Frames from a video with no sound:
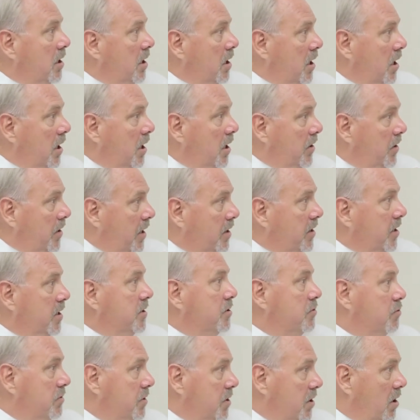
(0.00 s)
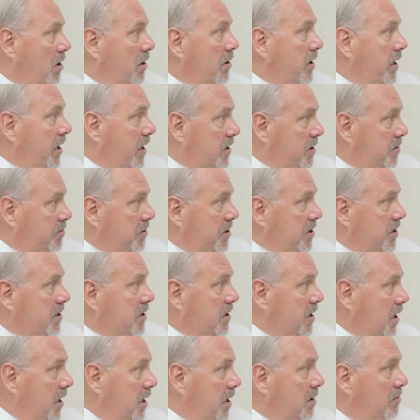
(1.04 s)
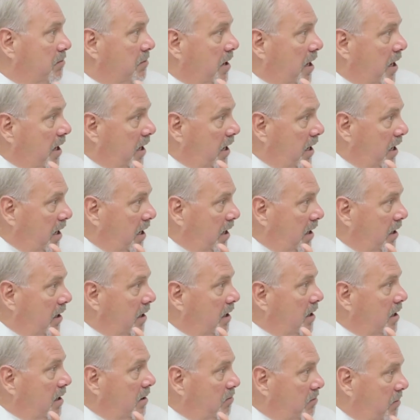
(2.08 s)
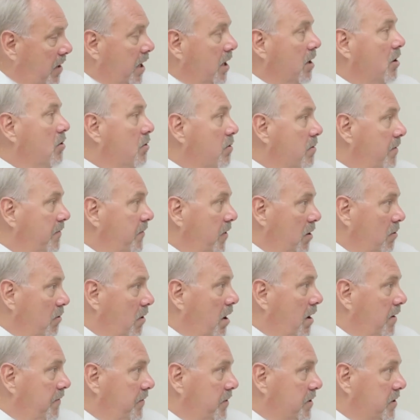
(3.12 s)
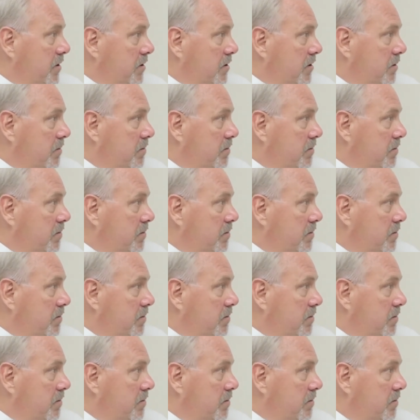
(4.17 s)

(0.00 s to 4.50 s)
that this result has been seen by a medical review officer.